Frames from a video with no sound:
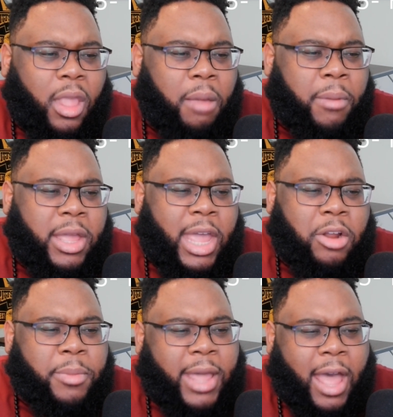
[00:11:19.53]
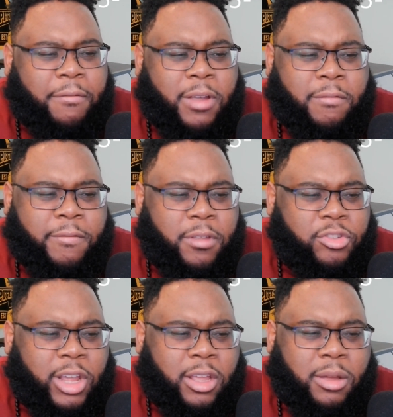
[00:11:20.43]
but yeah, no, McCaffrey and
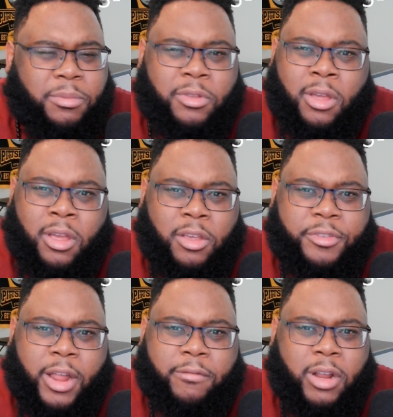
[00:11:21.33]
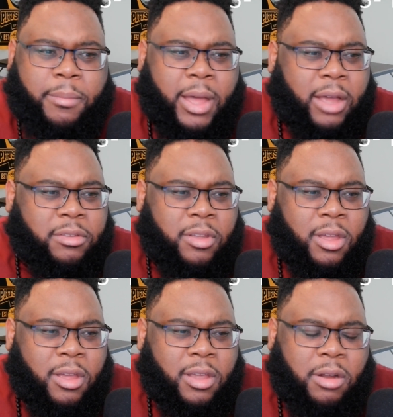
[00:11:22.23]
Jacobs, starting running backs.
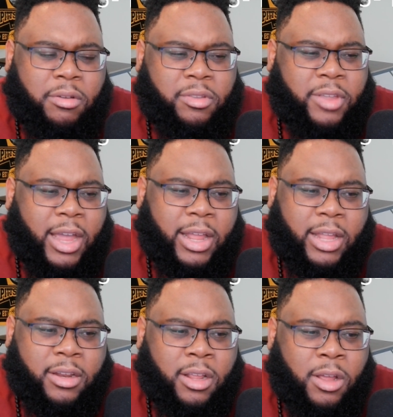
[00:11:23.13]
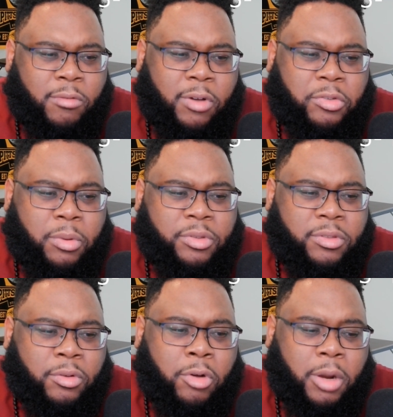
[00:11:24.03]
Kittle's the tight end. Russell
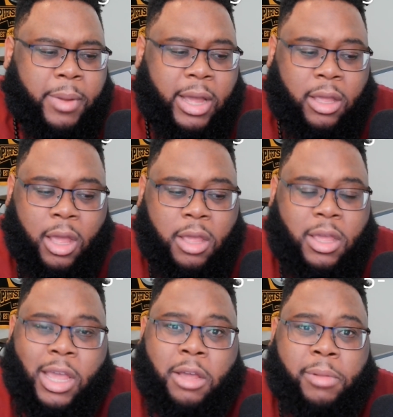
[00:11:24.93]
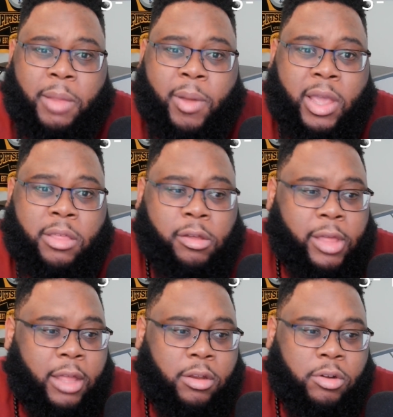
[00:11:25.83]
Wilson's a quarterback. You can't complain about either of
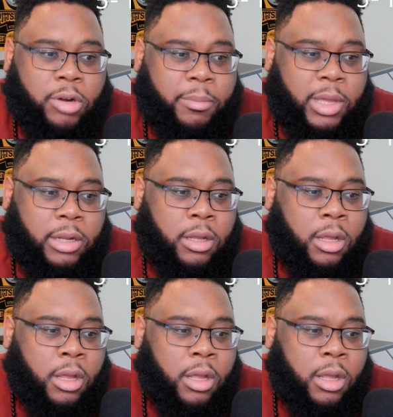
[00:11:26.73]
that. You know what I mean?